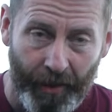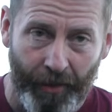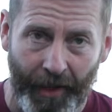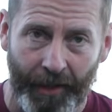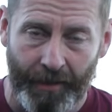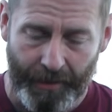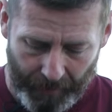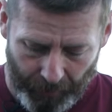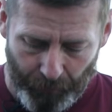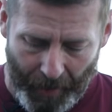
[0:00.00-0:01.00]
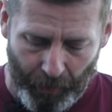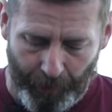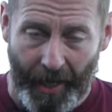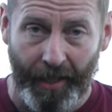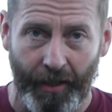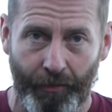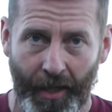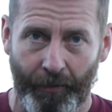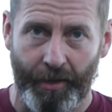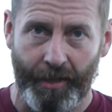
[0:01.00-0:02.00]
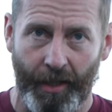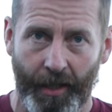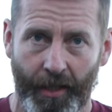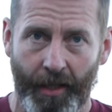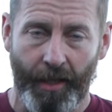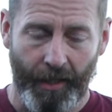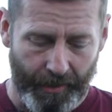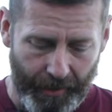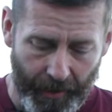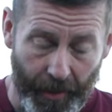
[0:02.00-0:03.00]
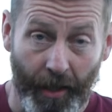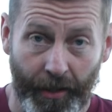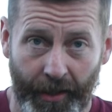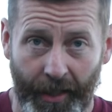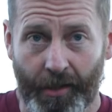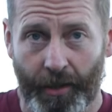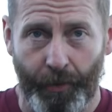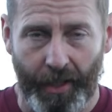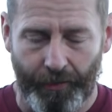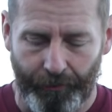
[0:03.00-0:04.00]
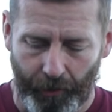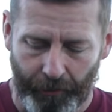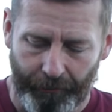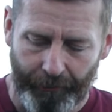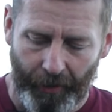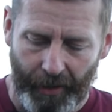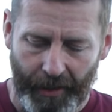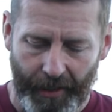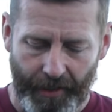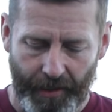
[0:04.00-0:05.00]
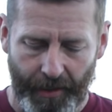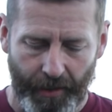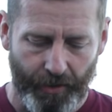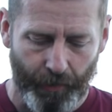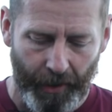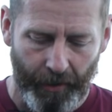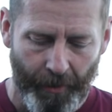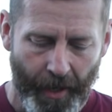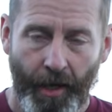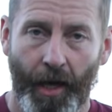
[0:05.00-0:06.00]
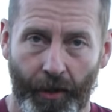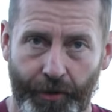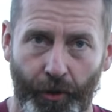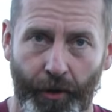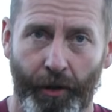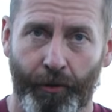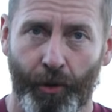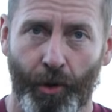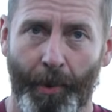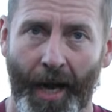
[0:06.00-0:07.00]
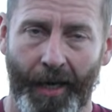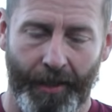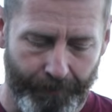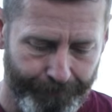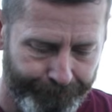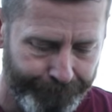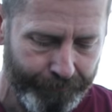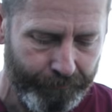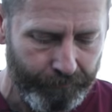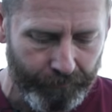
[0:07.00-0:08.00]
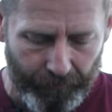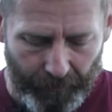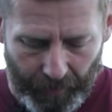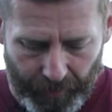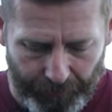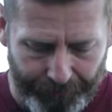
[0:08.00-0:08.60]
things round the back and round the side is key, and you can actually reach for them very easily as well. I'll talk you through the pack. So the